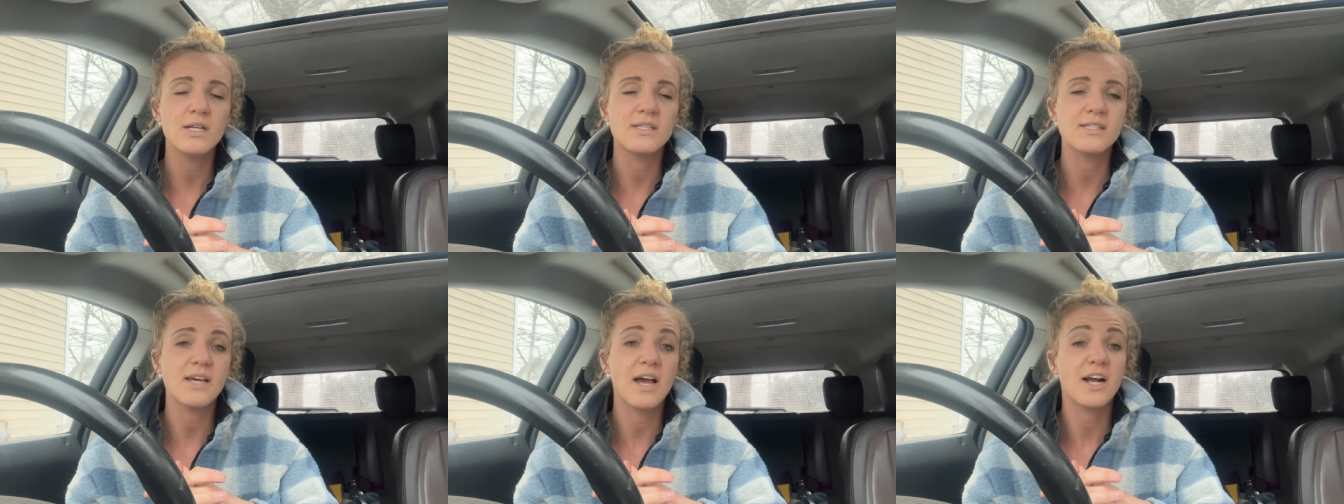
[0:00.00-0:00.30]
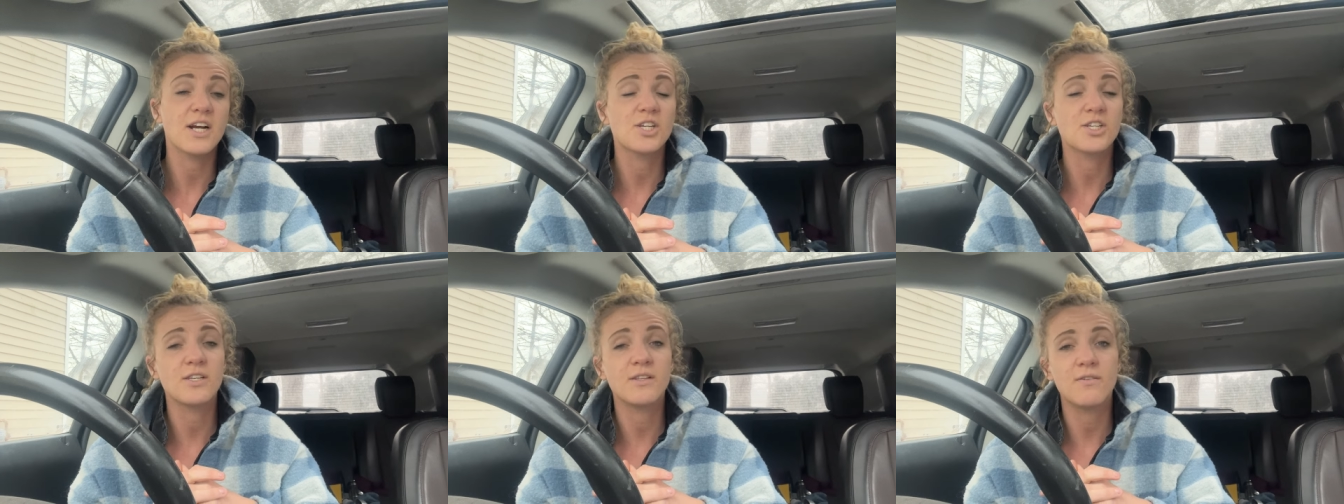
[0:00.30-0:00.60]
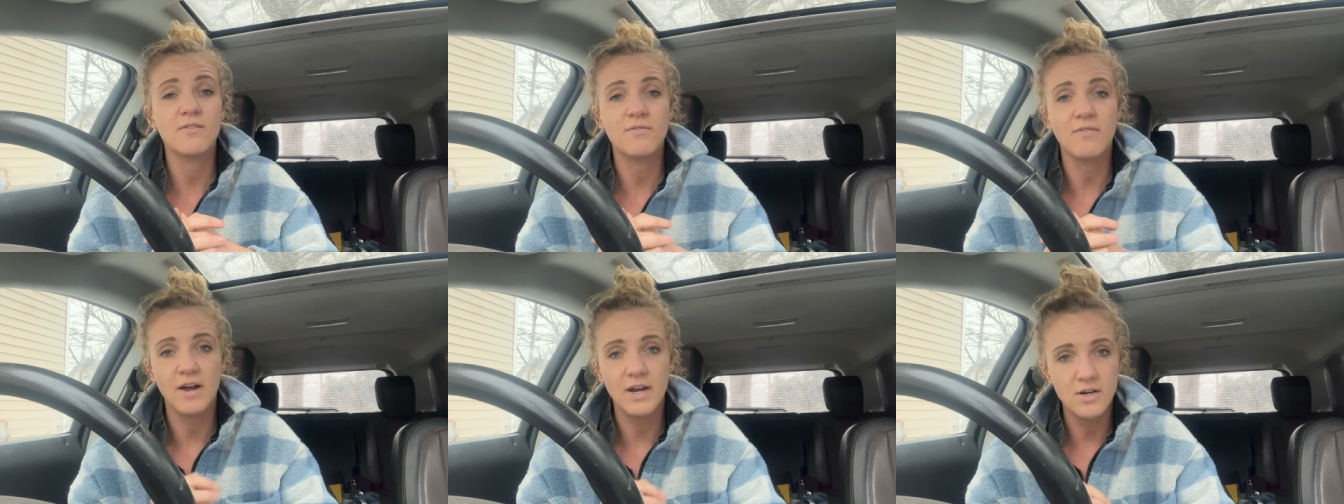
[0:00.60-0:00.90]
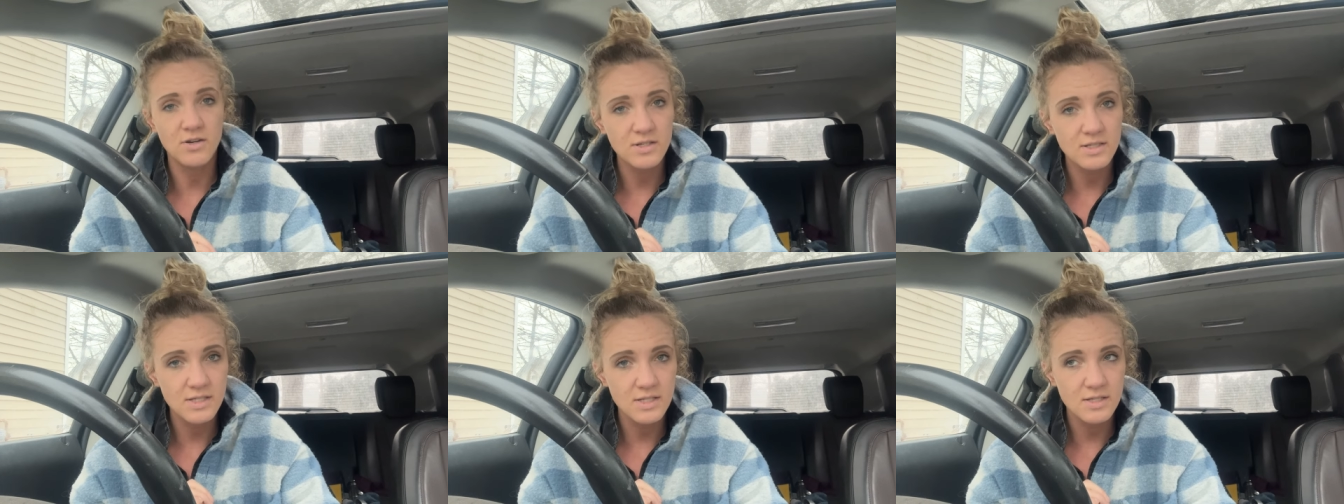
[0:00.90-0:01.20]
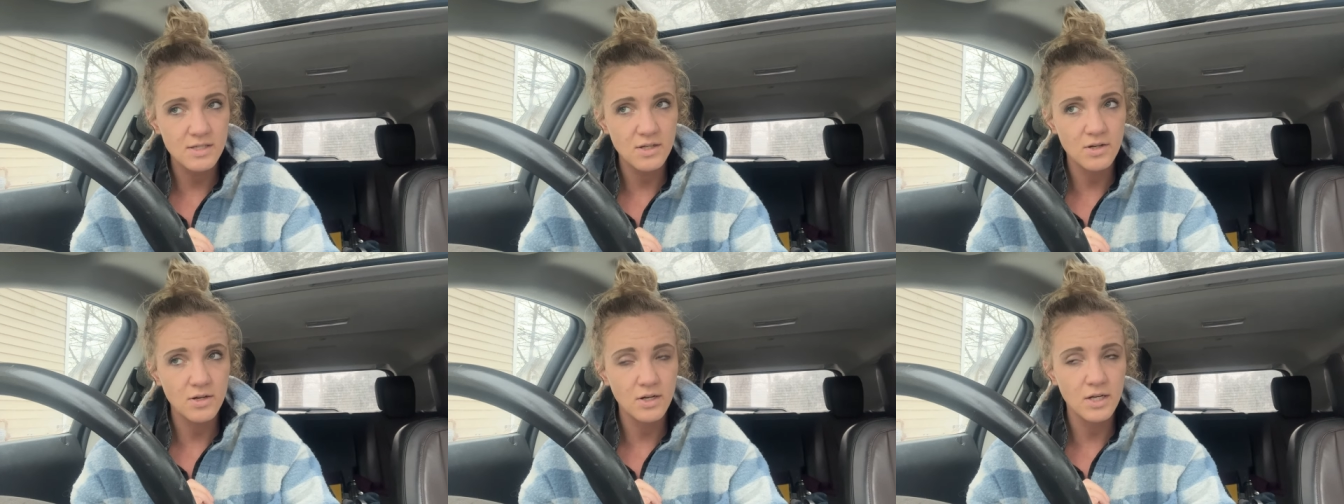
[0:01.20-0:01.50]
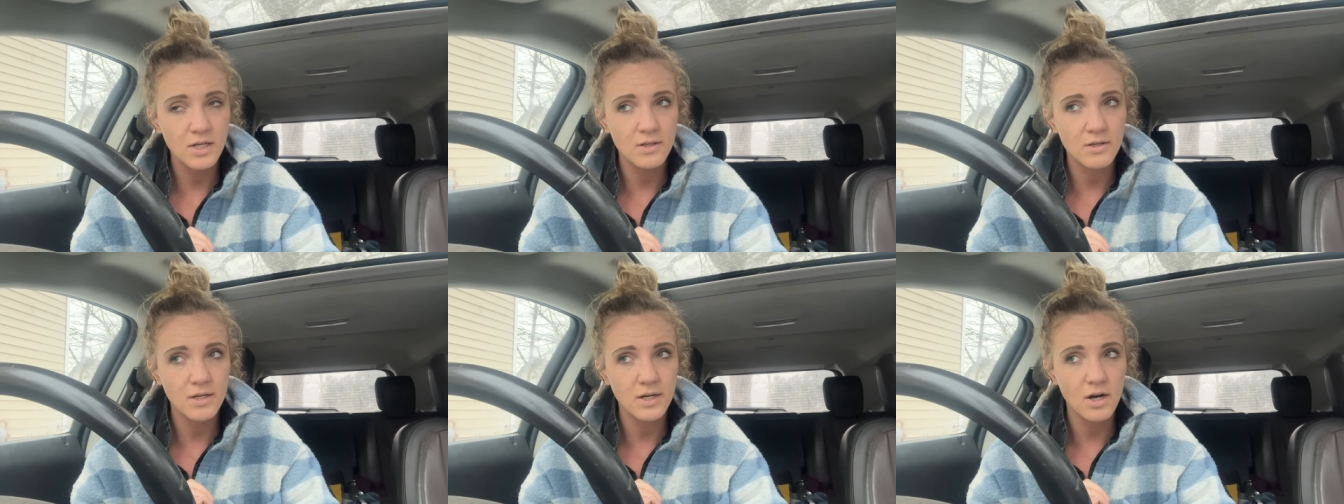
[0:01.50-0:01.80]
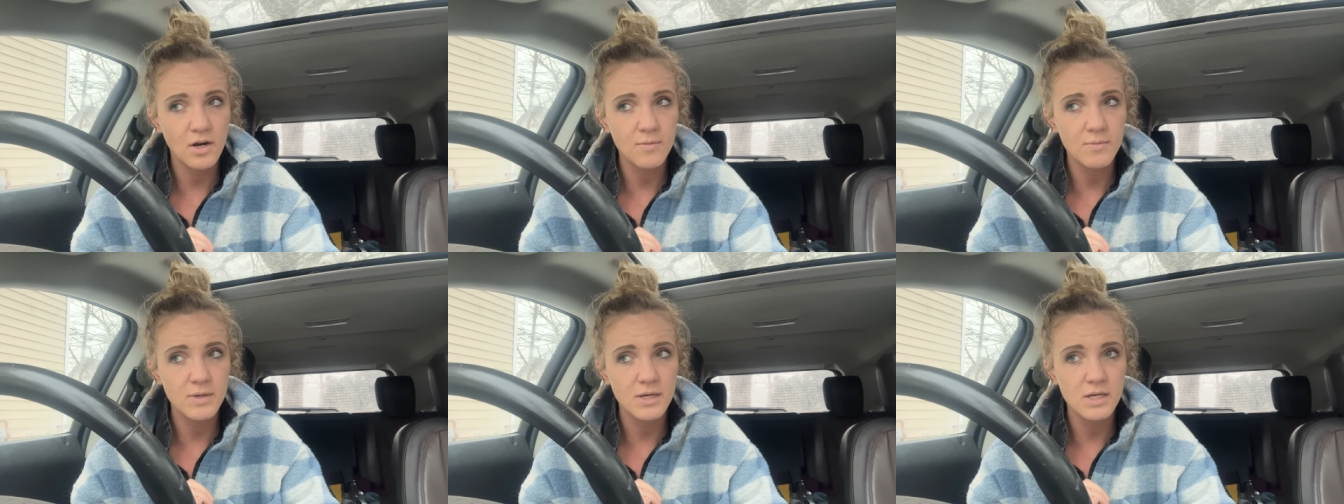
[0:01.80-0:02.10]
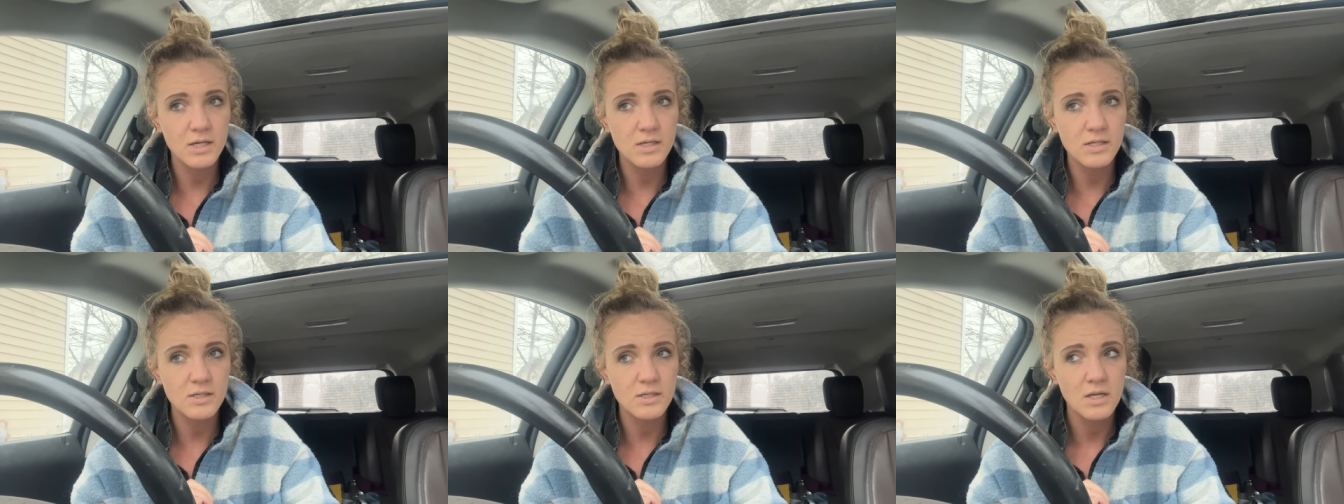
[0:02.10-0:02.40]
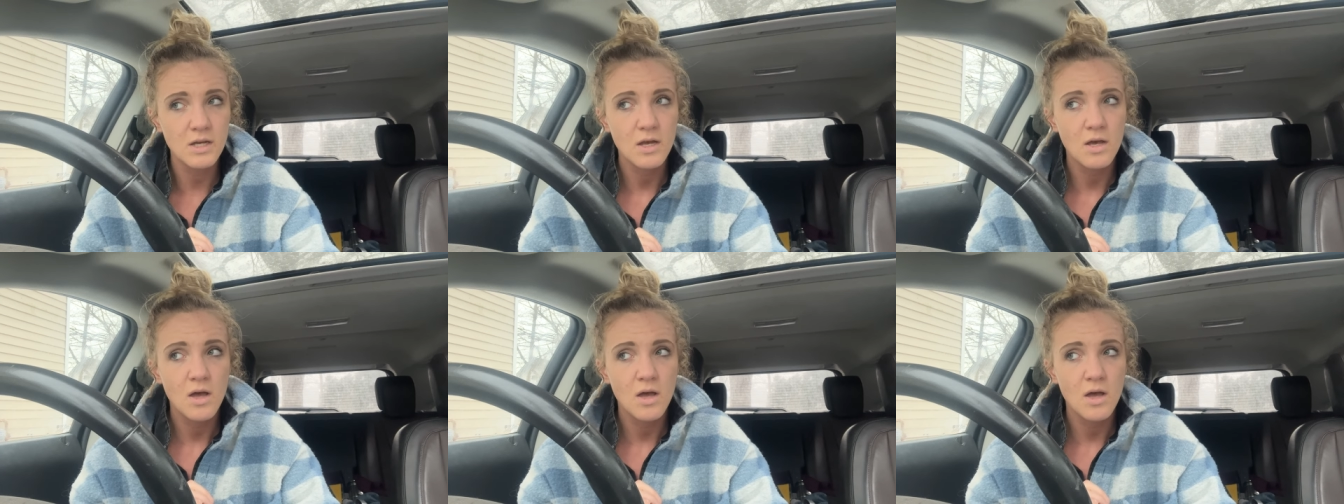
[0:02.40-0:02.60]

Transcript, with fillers: it's actually the viruses that are killing our bees.